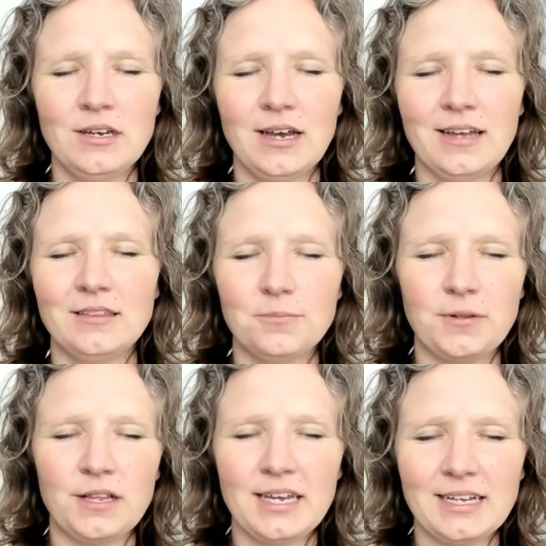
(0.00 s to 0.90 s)
And the
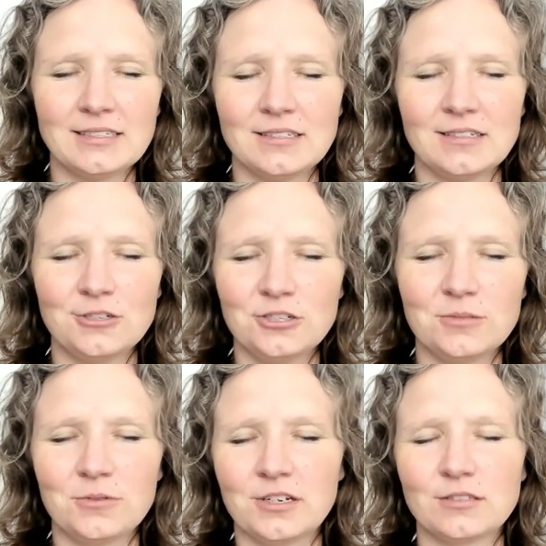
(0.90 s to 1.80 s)
plants, the
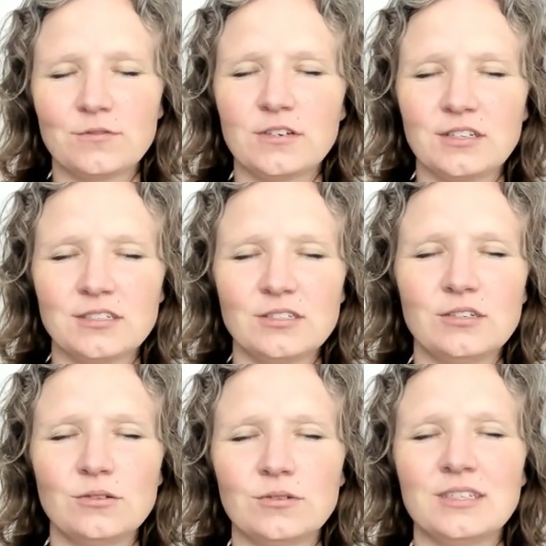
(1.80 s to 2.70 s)
energy plants feel it
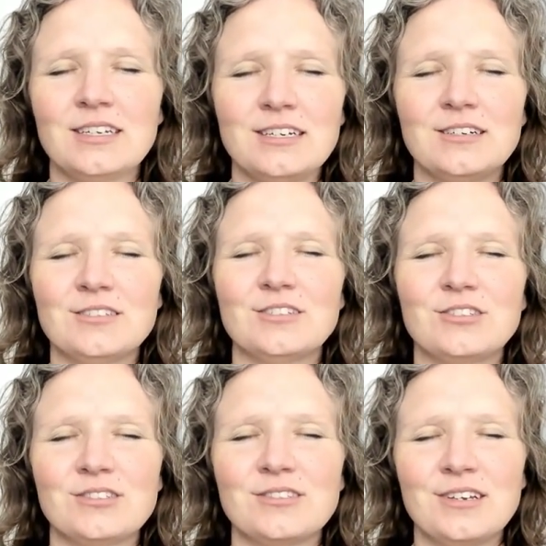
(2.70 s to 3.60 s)
too. And they
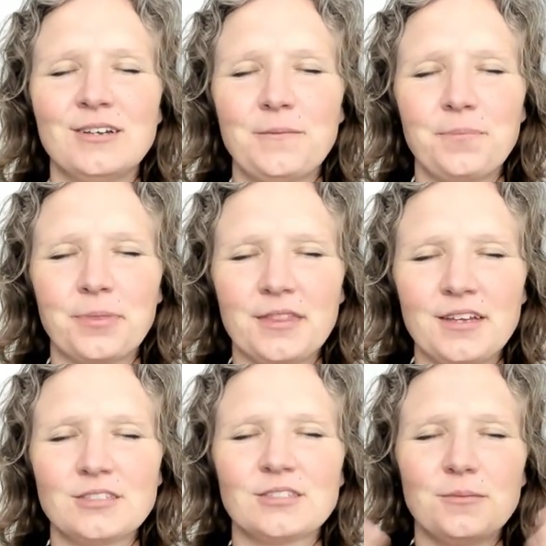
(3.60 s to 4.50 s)
just,
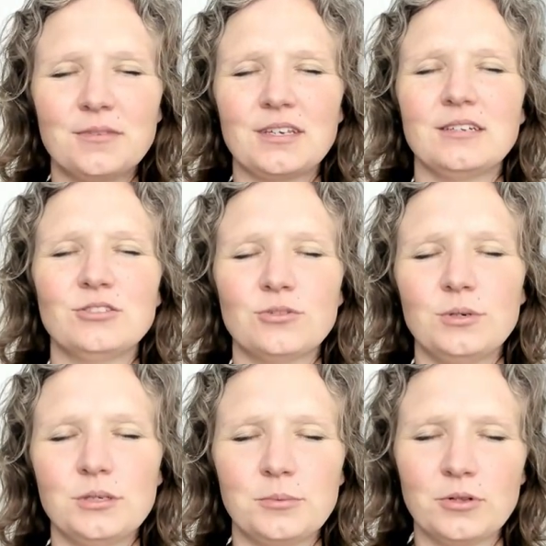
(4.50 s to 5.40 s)
there's something
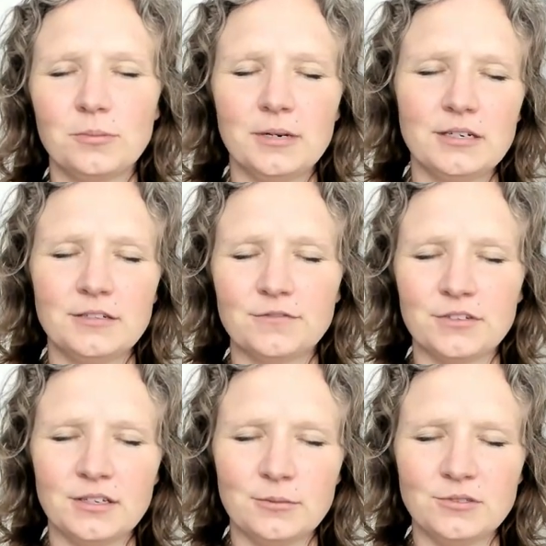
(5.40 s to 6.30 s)
enjoyable about it
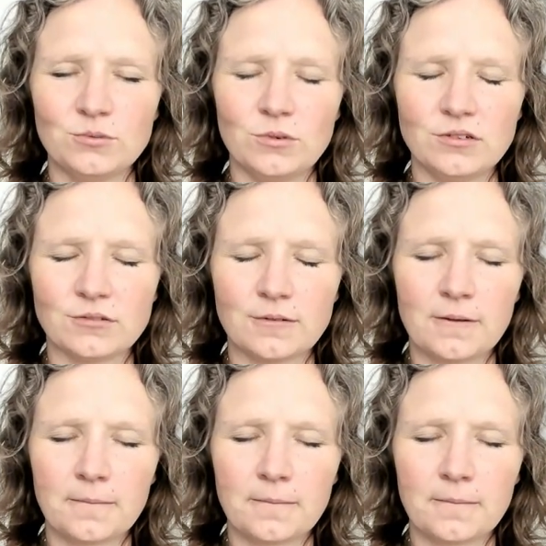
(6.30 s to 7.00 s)
for them as well.